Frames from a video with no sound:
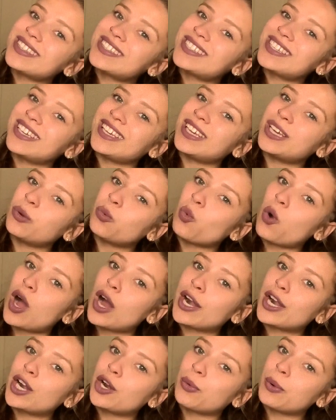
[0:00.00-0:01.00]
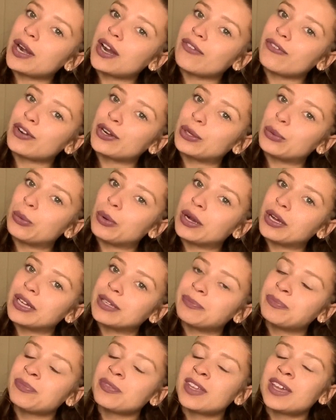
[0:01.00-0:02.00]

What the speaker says: tea, water, whatever you want,